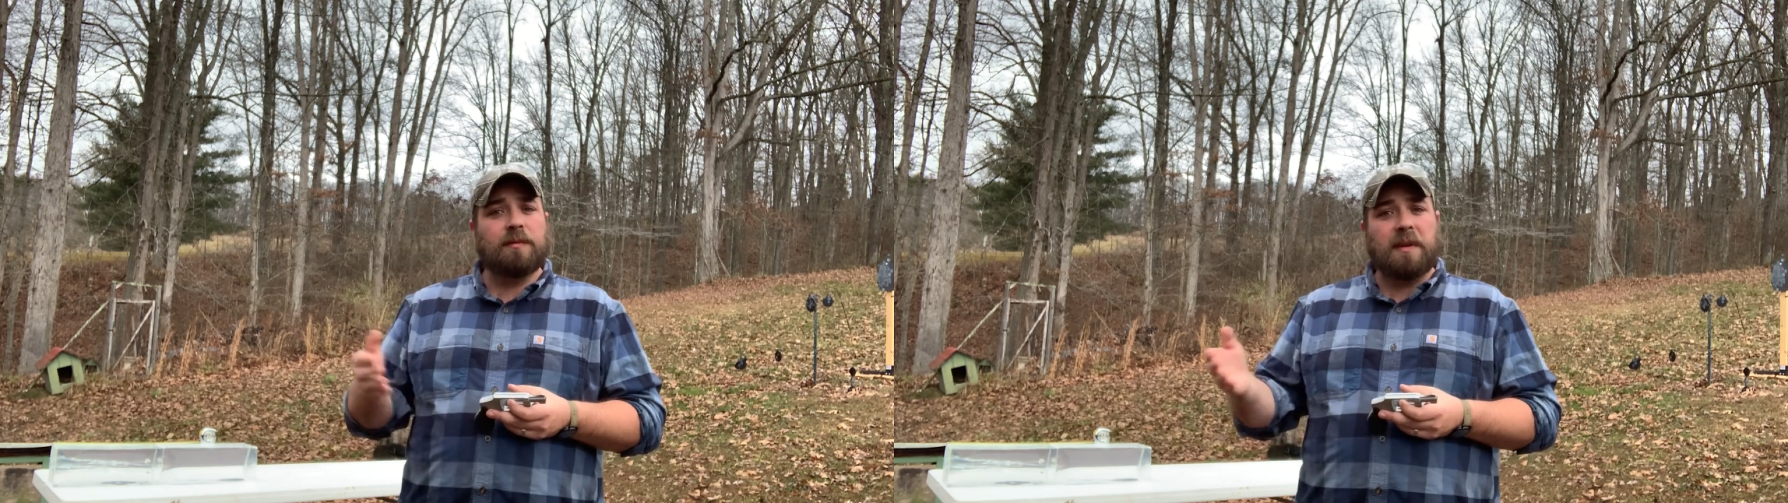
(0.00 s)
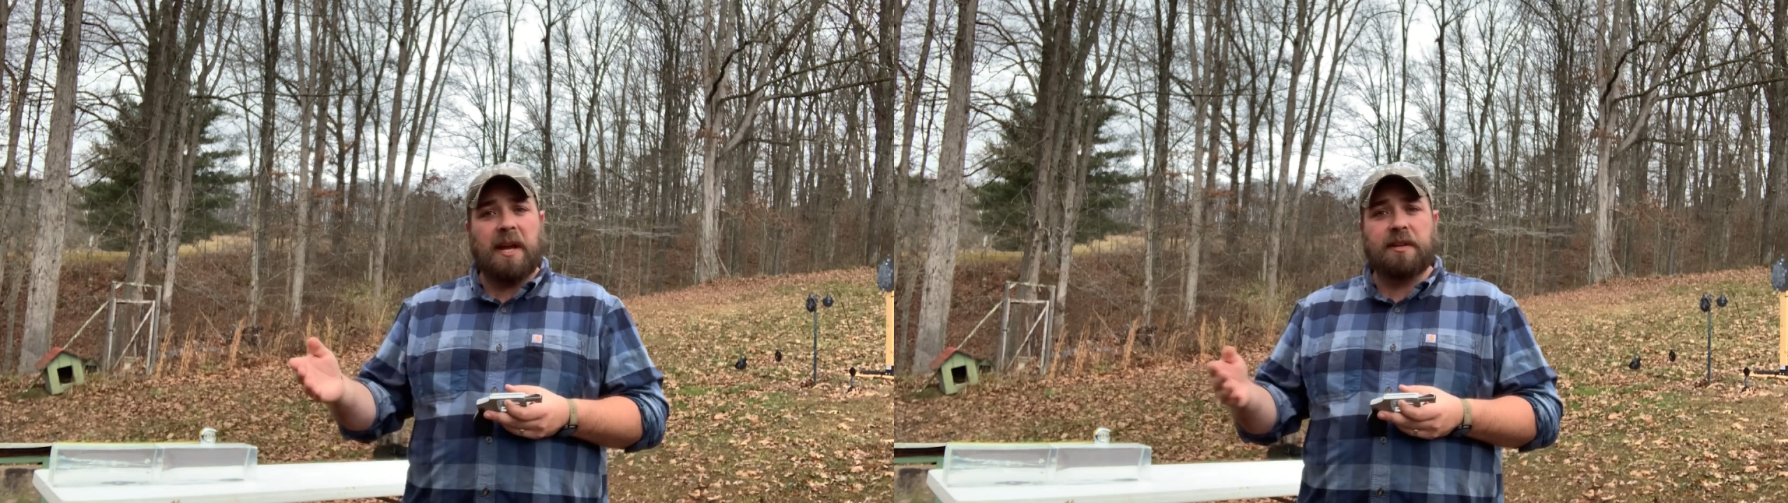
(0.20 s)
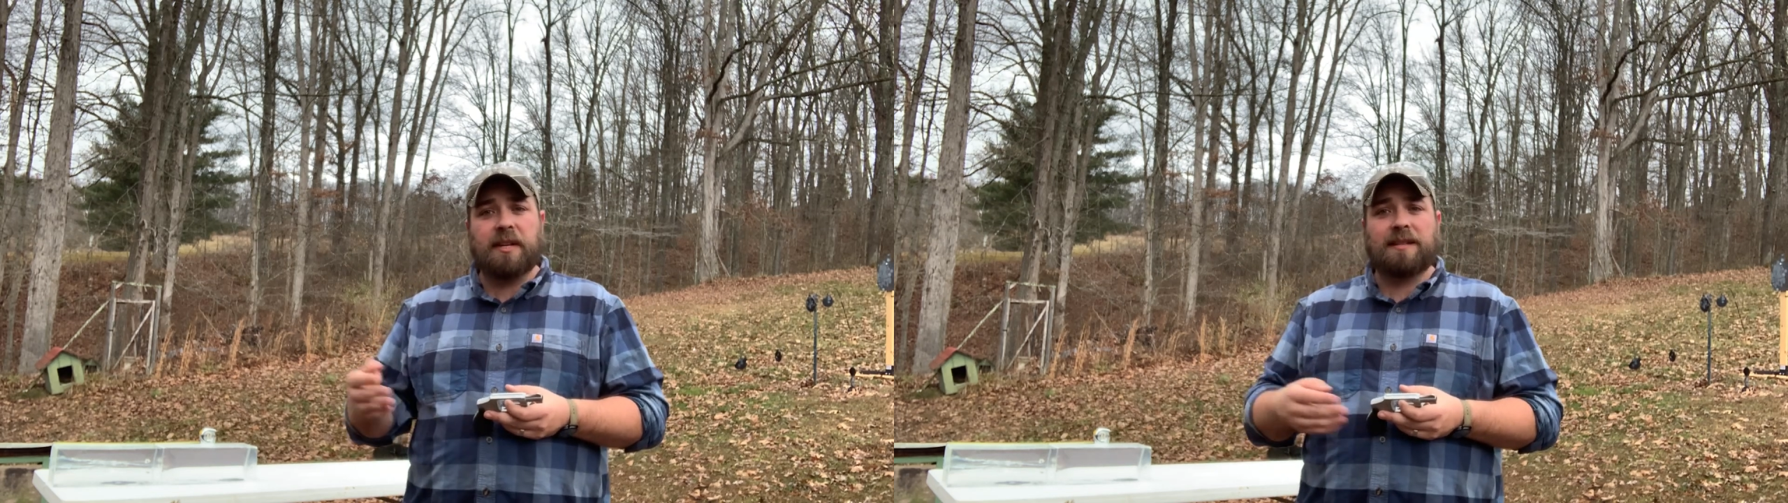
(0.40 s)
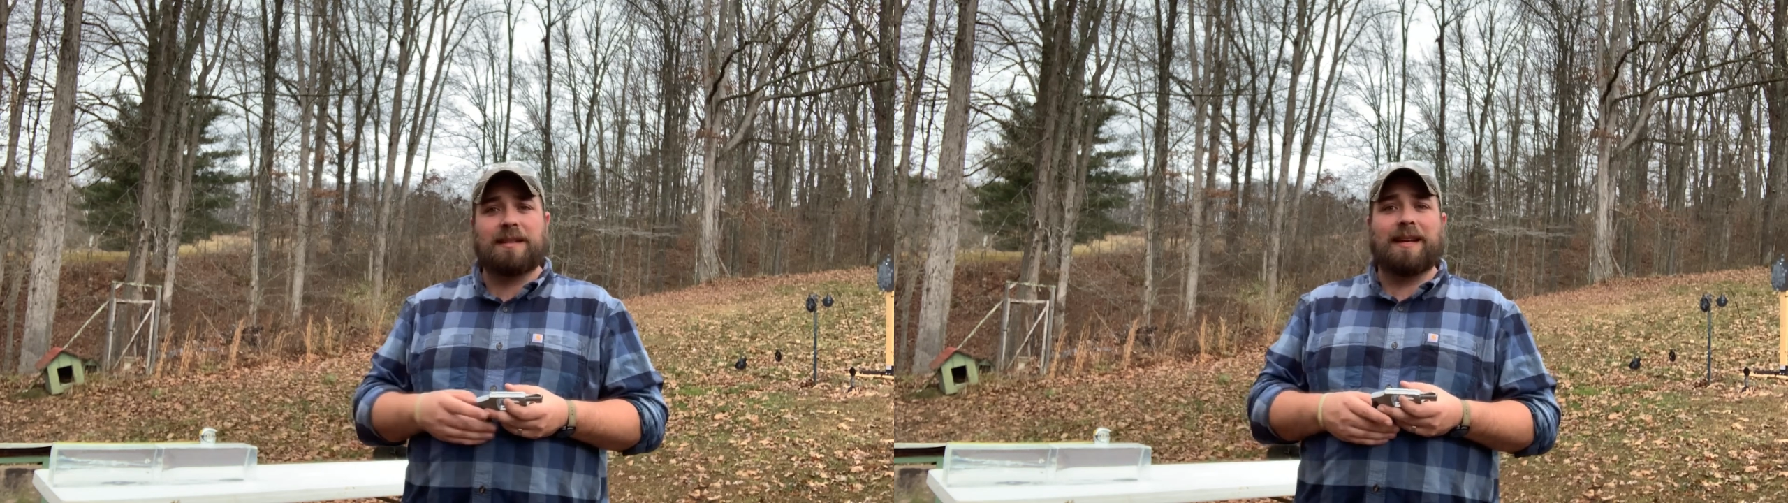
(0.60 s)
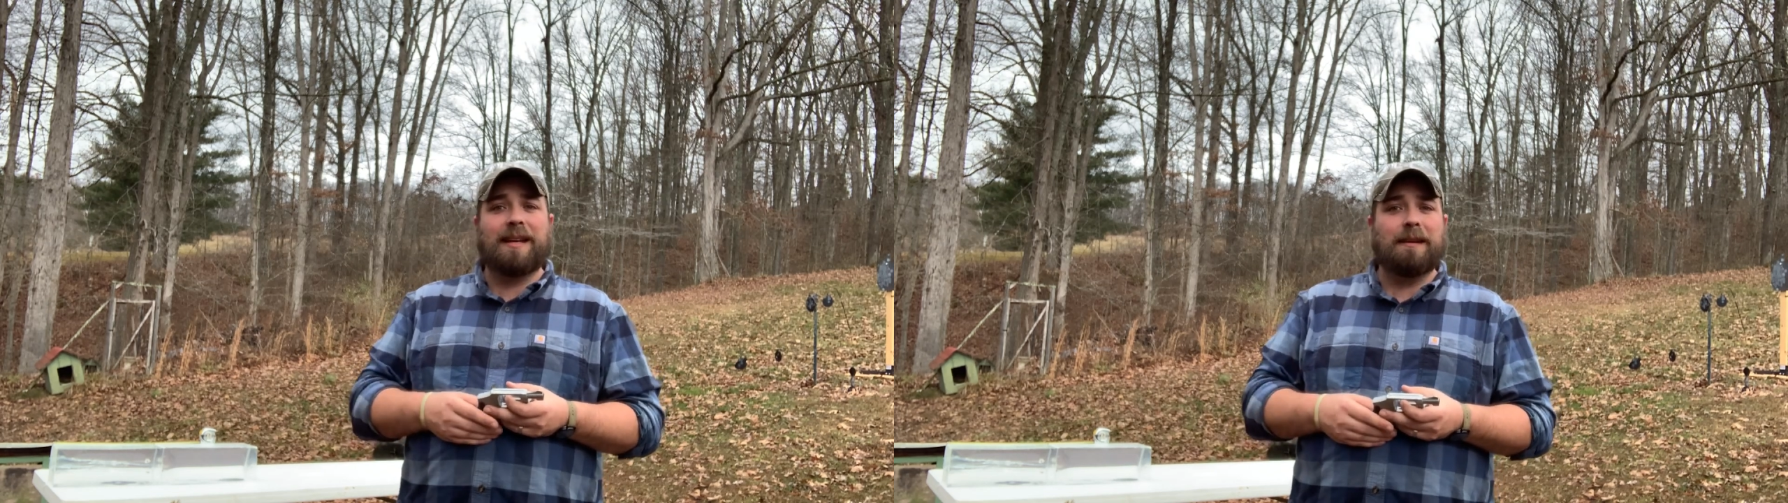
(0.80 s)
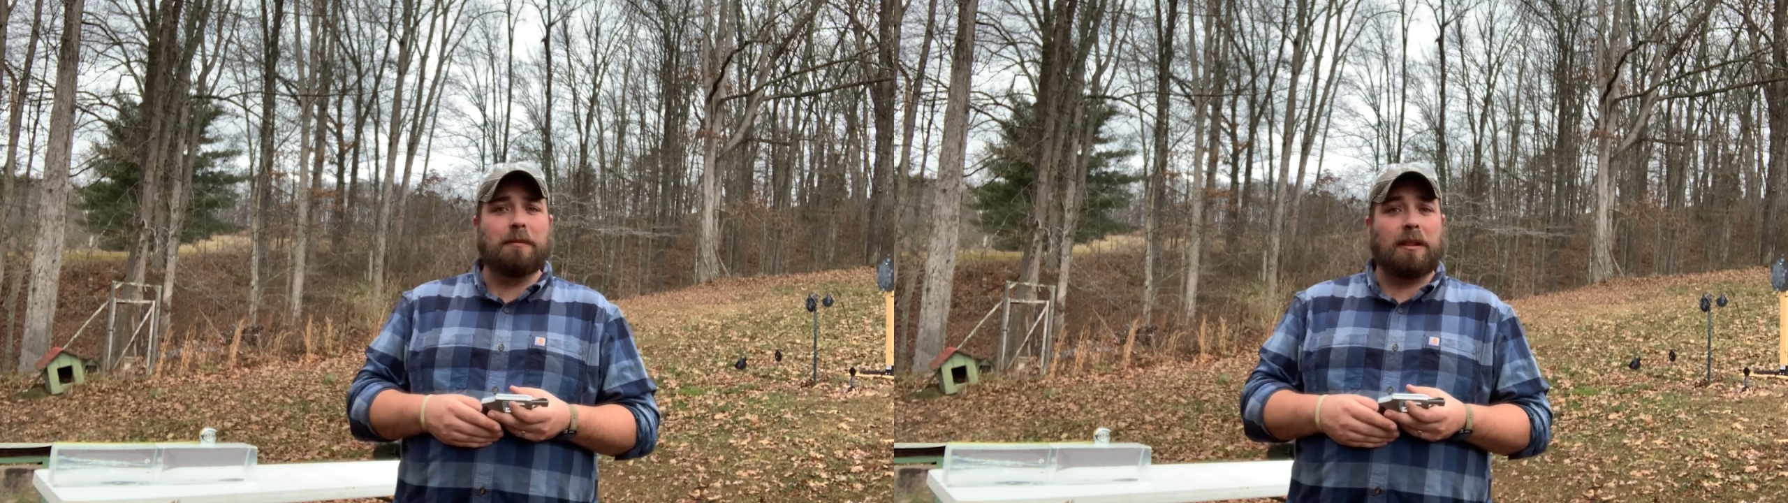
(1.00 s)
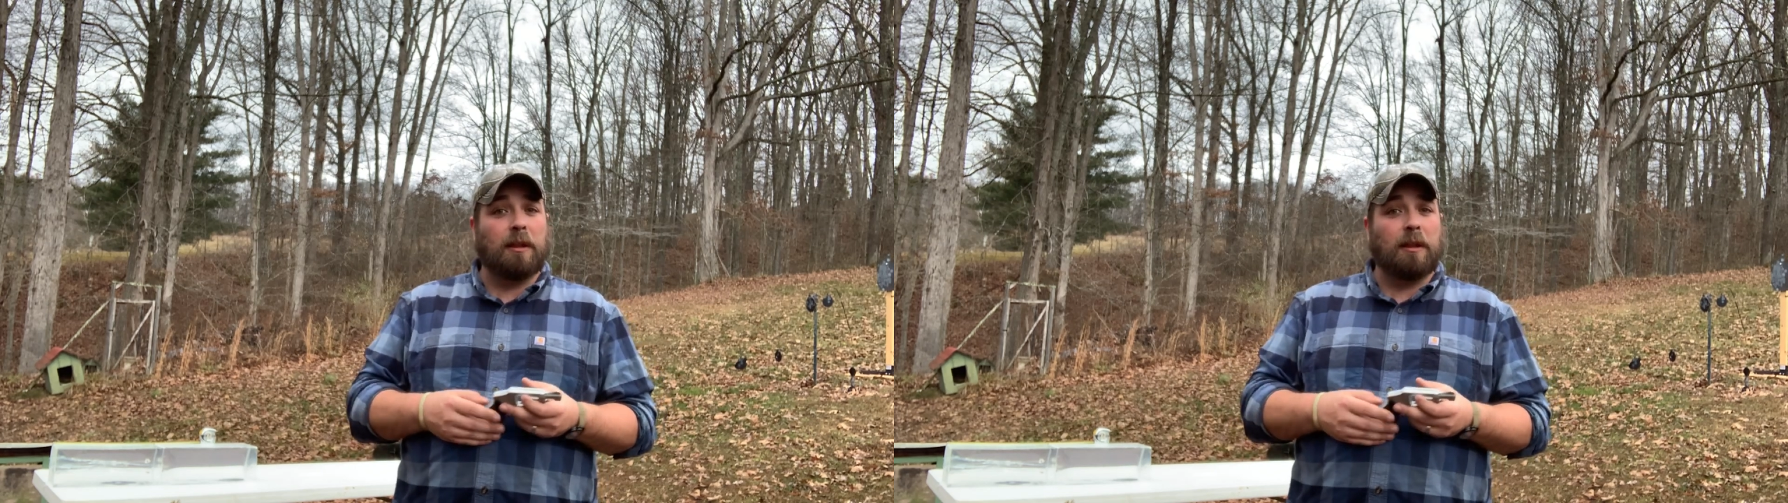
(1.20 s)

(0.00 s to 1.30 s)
the HST with